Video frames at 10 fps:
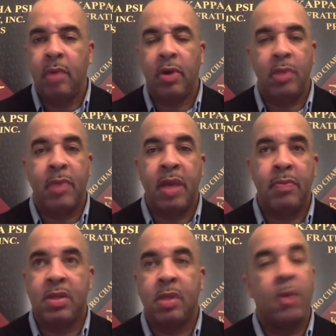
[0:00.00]
It might
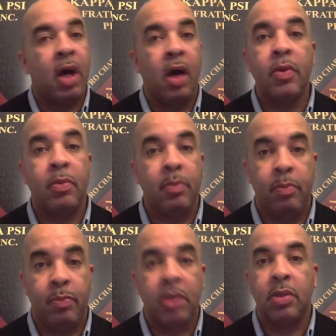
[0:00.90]
be some other
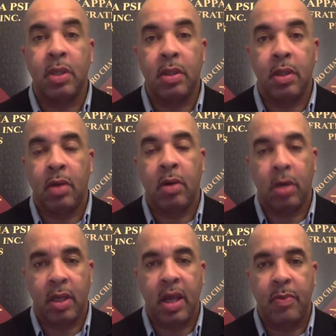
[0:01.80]
building
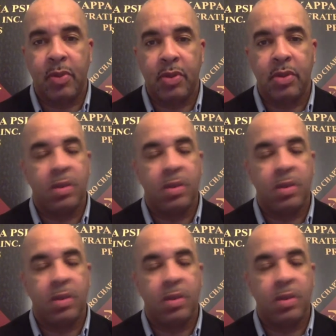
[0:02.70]
on campus.